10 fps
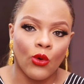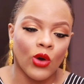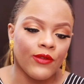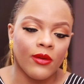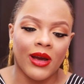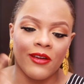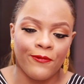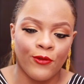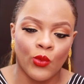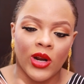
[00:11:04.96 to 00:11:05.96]
or even my
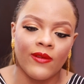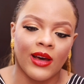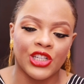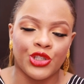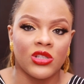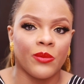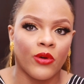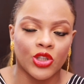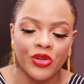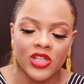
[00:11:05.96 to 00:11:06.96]
phone whenever I shoot in
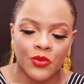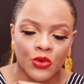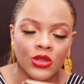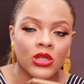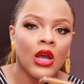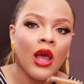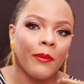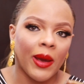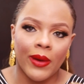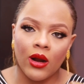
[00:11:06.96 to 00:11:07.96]
portrait mode,
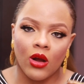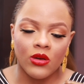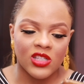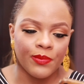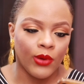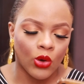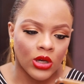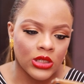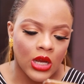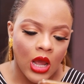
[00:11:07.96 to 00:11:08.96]
my background is
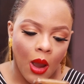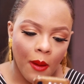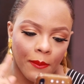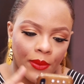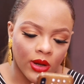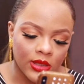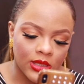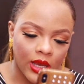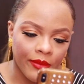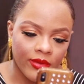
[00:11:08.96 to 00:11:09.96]
blurred.
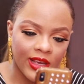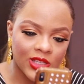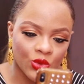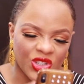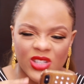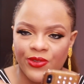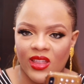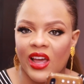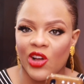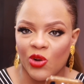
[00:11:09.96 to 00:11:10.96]
But this will just
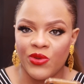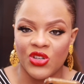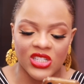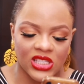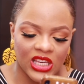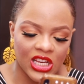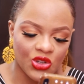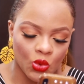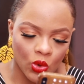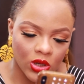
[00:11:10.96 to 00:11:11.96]
further help you, just in
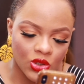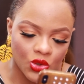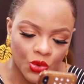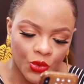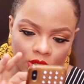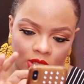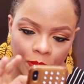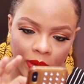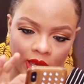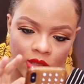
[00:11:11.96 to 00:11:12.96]
case you want to
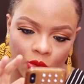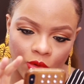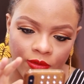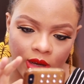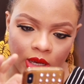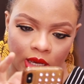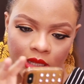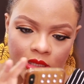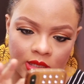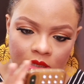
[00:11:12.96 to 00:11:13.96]
just paint over
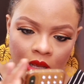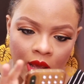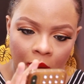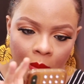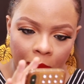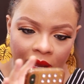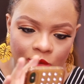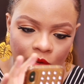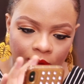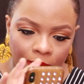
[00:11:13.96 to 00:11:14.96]
it,
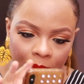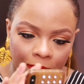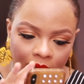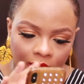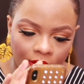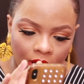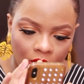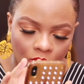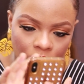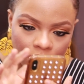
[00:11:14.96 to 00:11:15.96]
paint over my
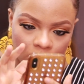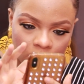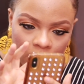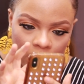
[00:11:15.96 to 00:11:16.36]
background